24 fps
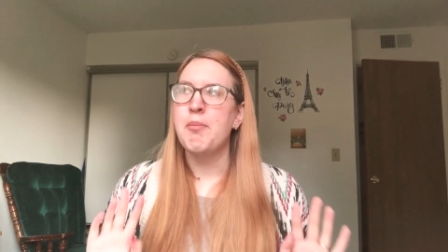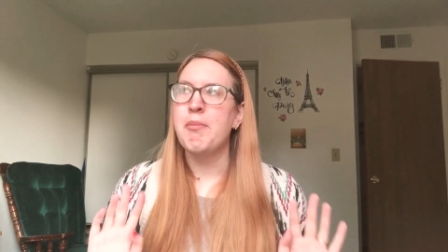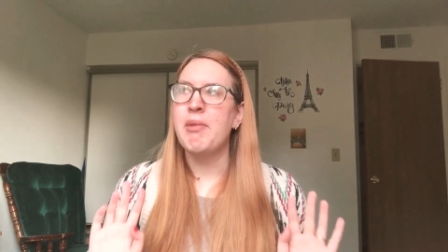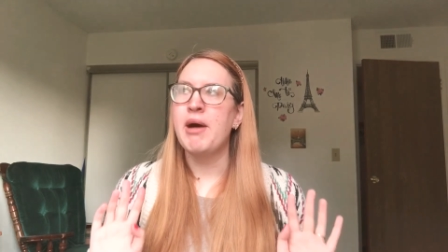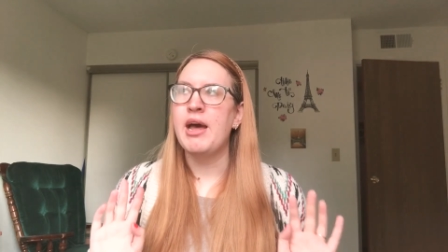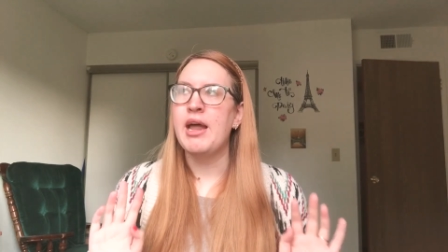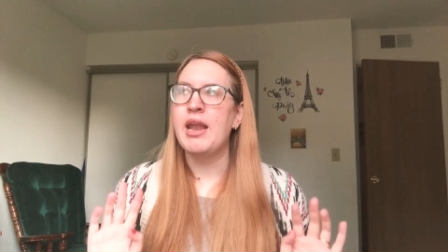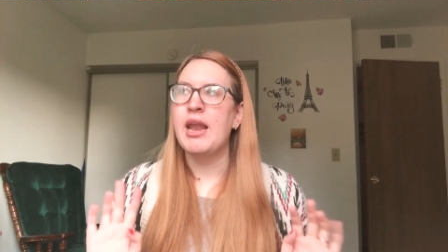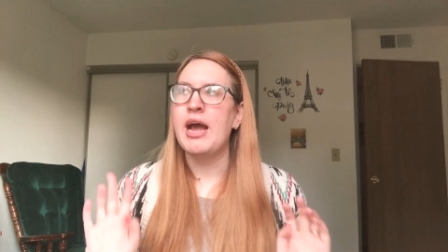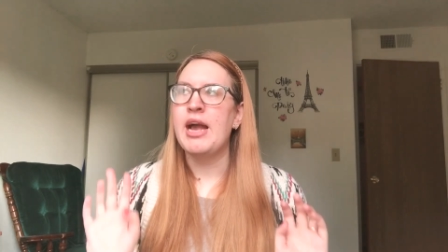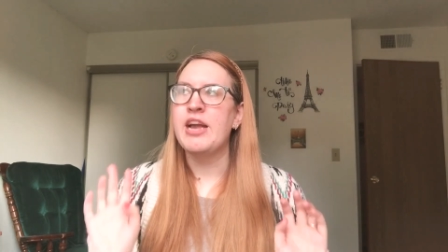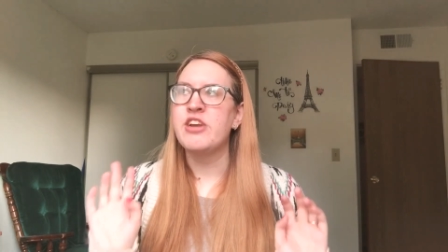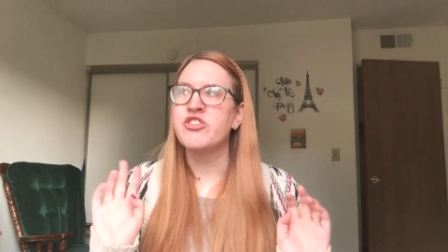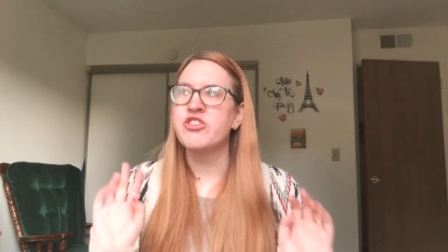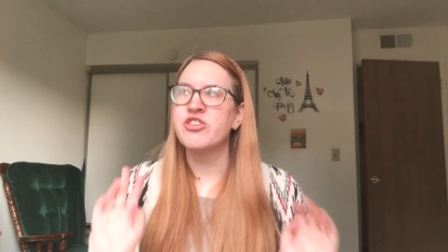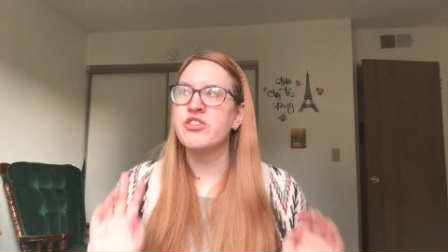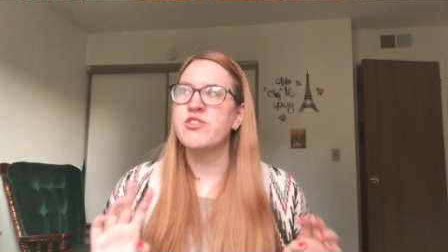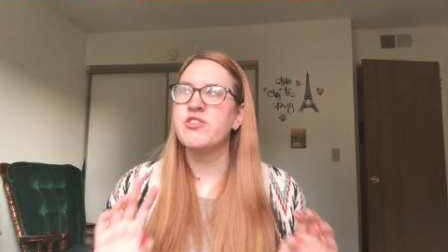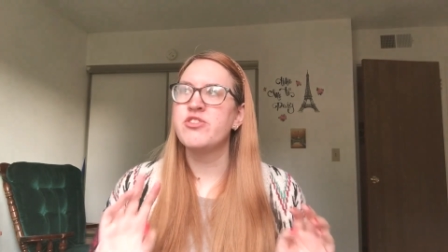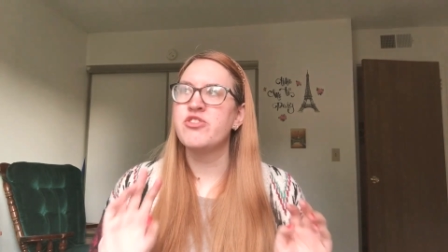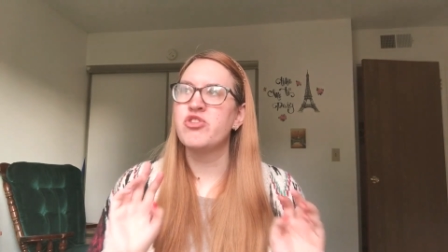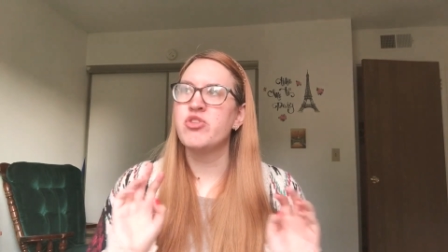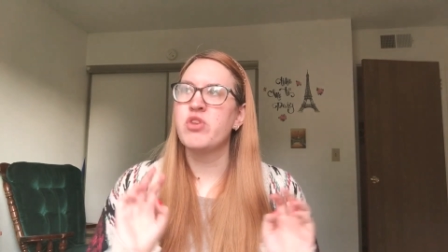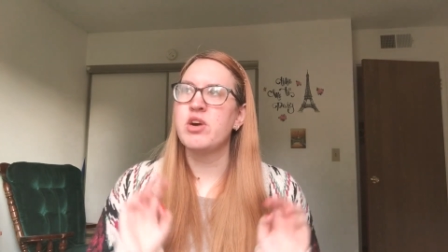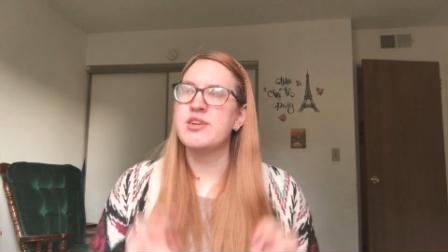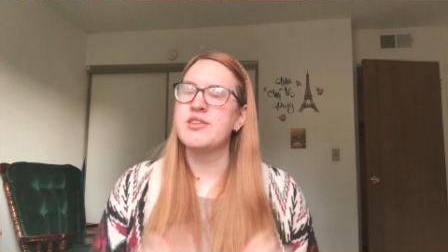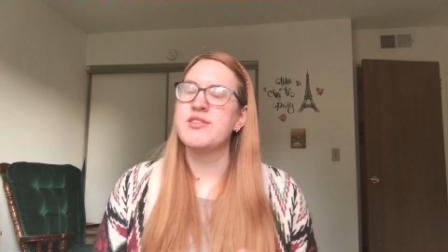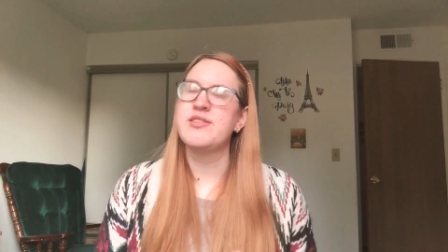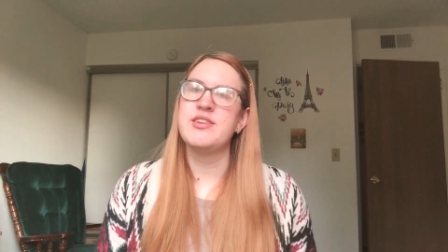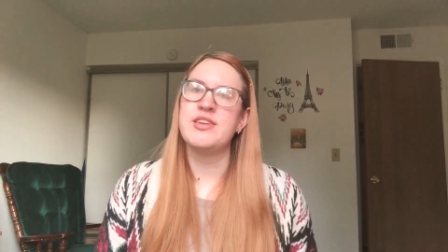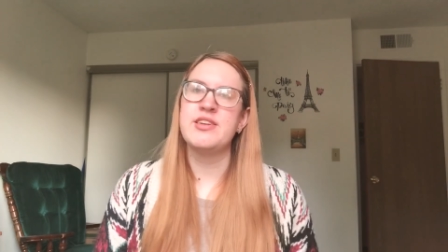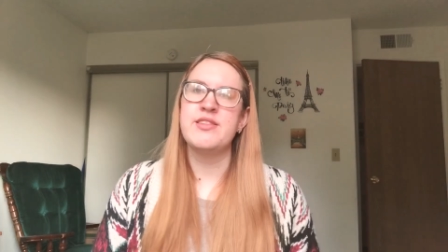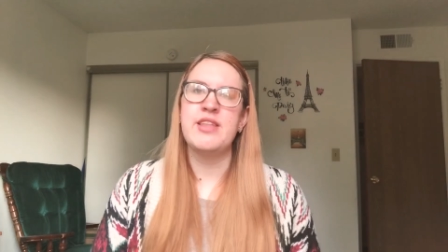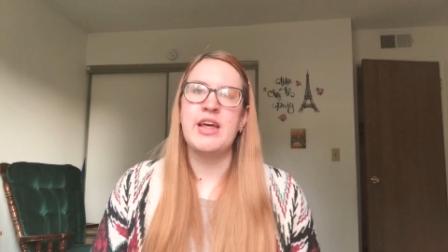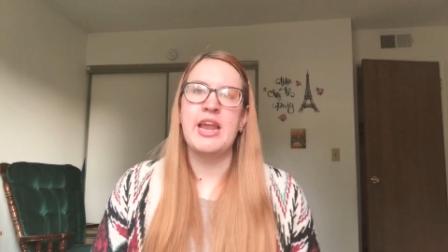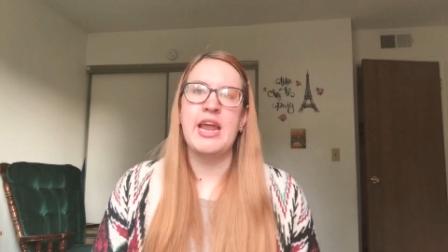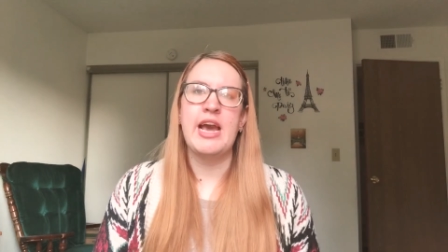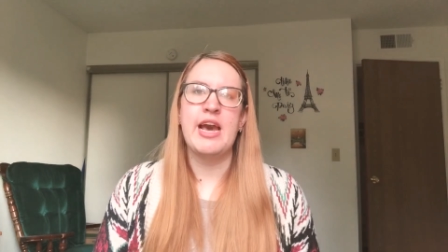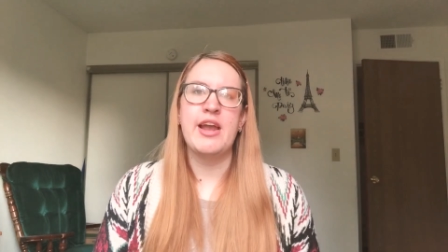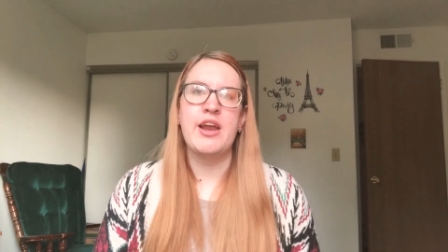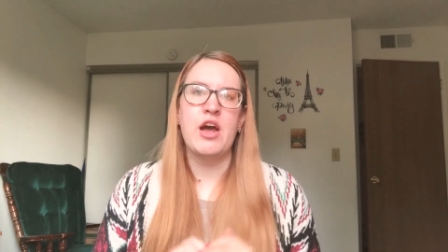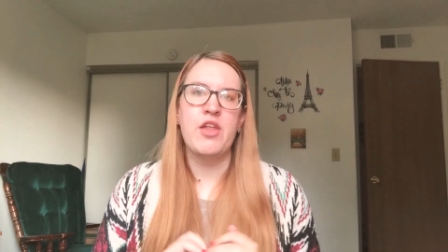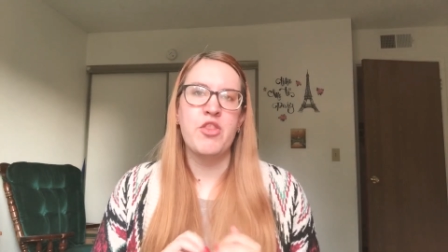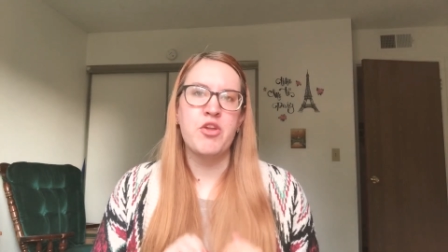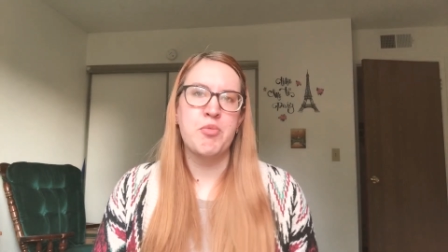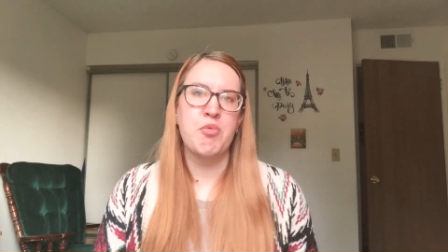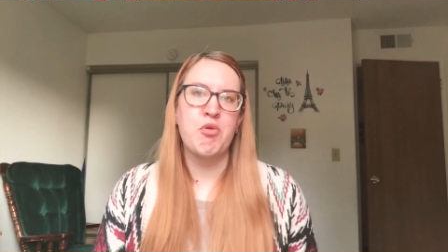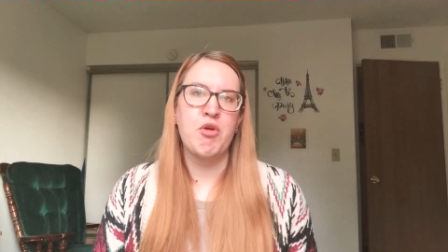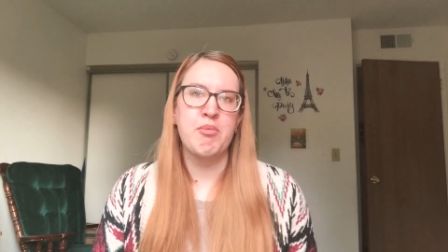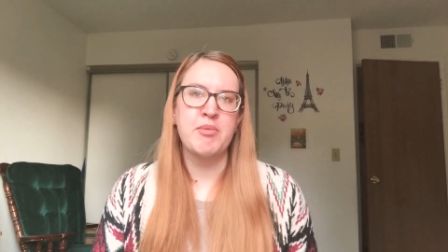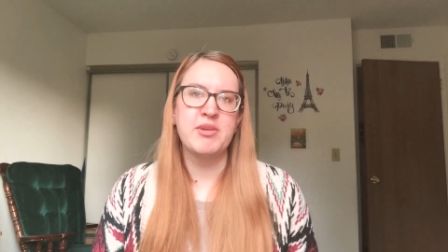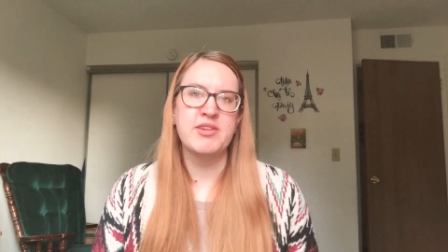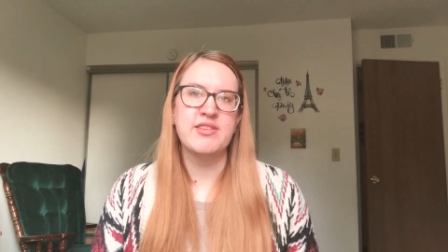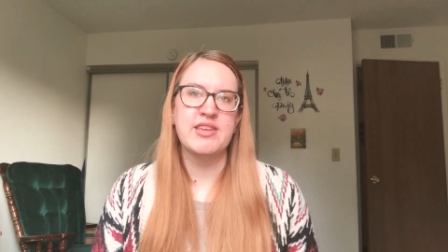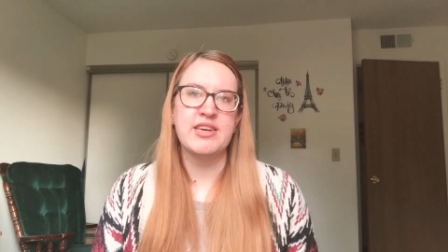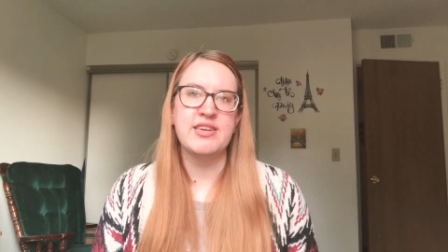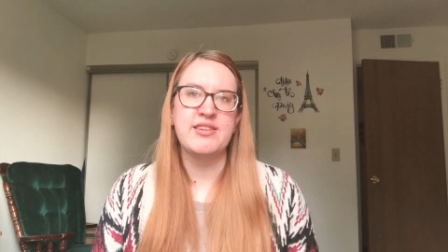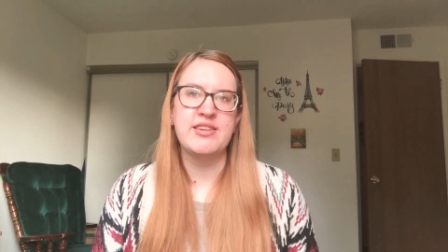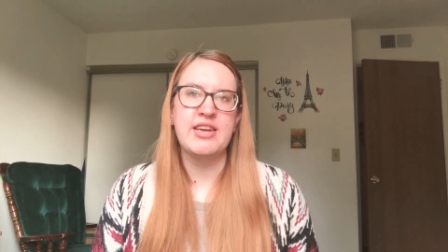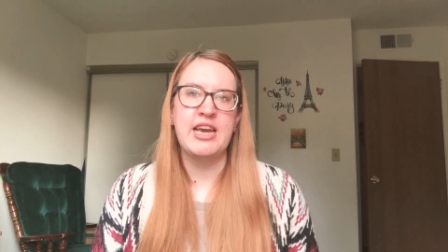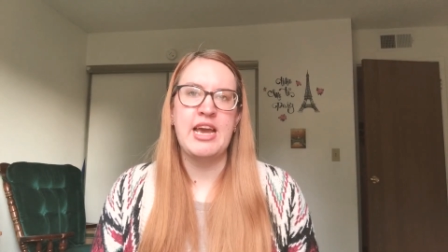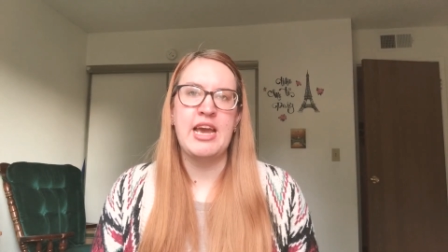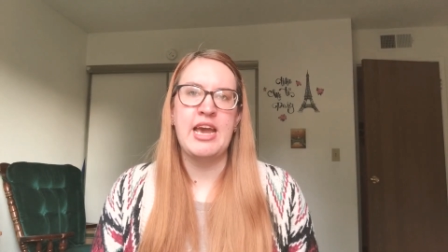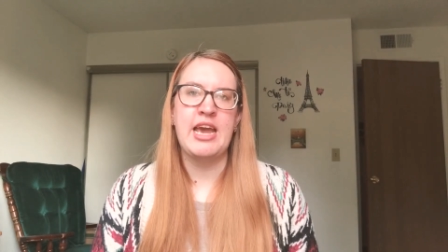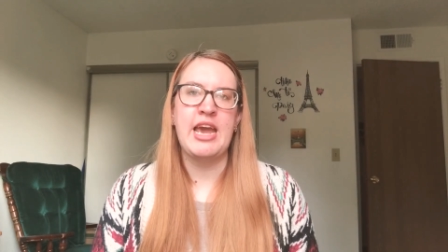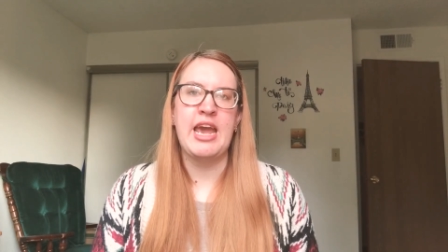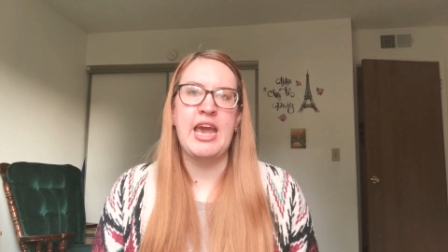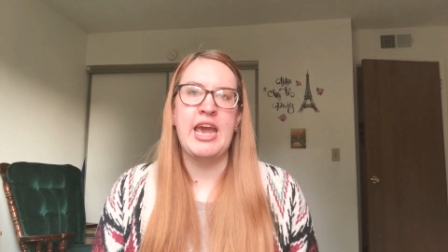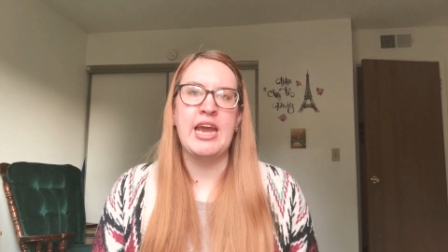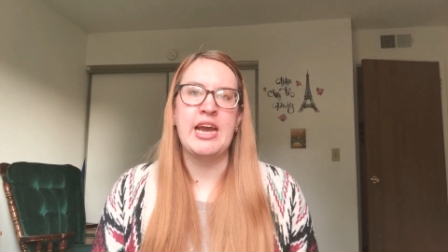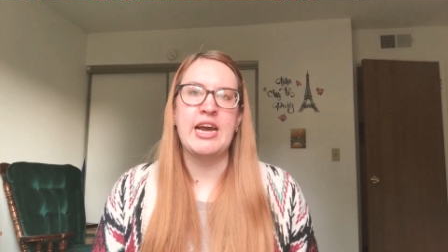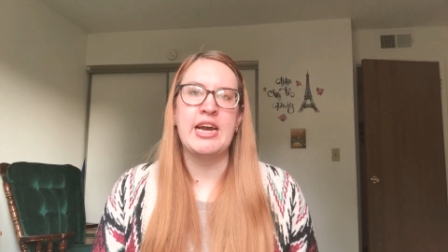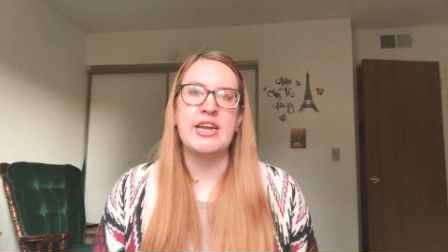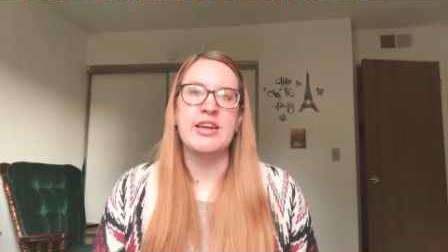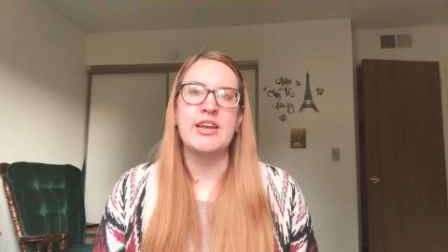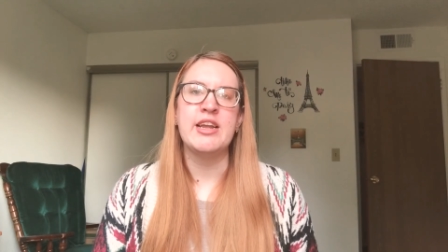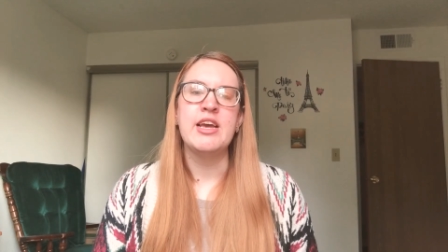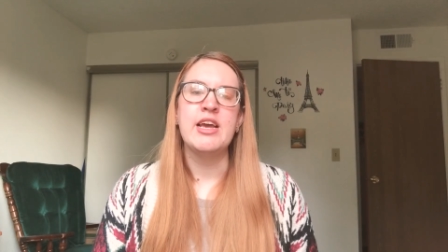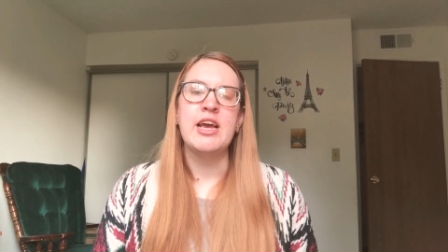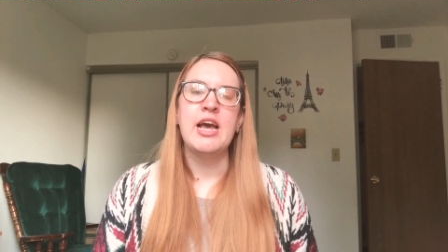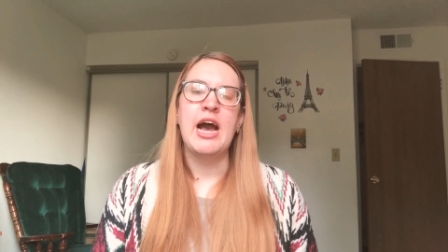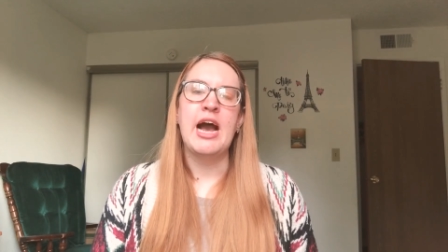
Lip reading: but I just trusted that I had other appointments that day and